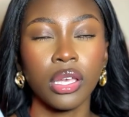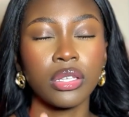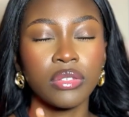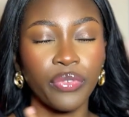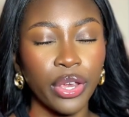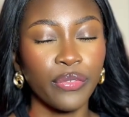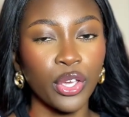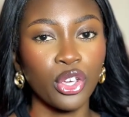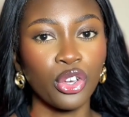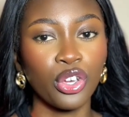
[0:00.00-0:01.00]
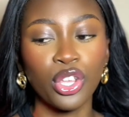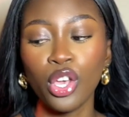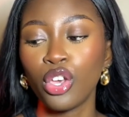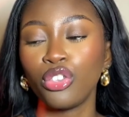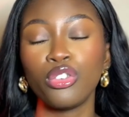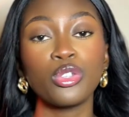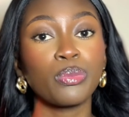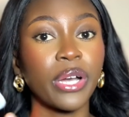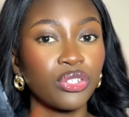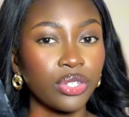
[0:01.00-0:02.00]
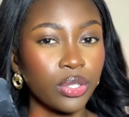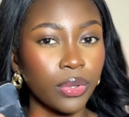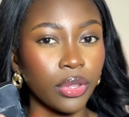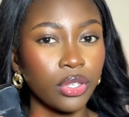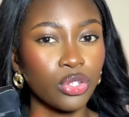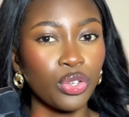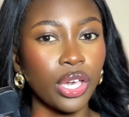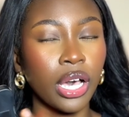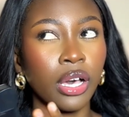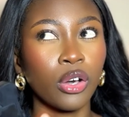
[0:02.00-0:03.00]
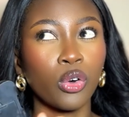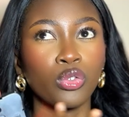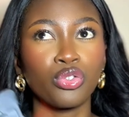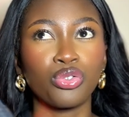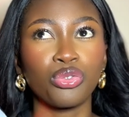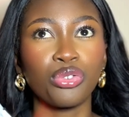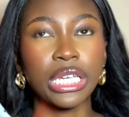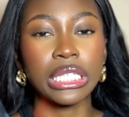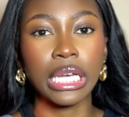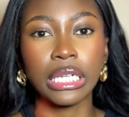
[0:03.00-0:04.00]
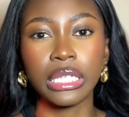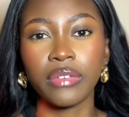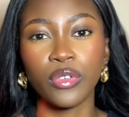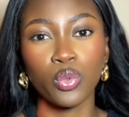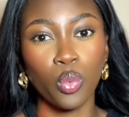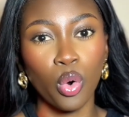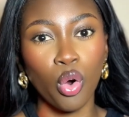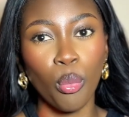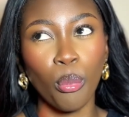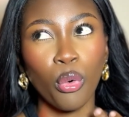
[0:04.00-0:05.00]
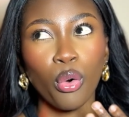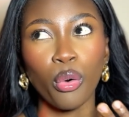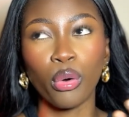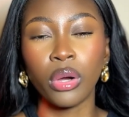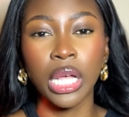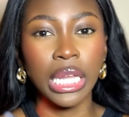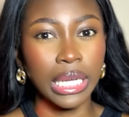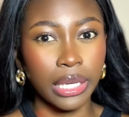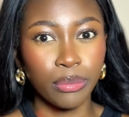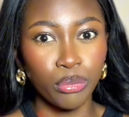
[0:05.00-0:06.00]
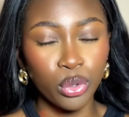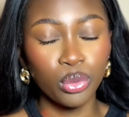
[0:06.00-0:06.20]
Is very good. You use batteries with it, so you can't control exactly if it's warm or like blue.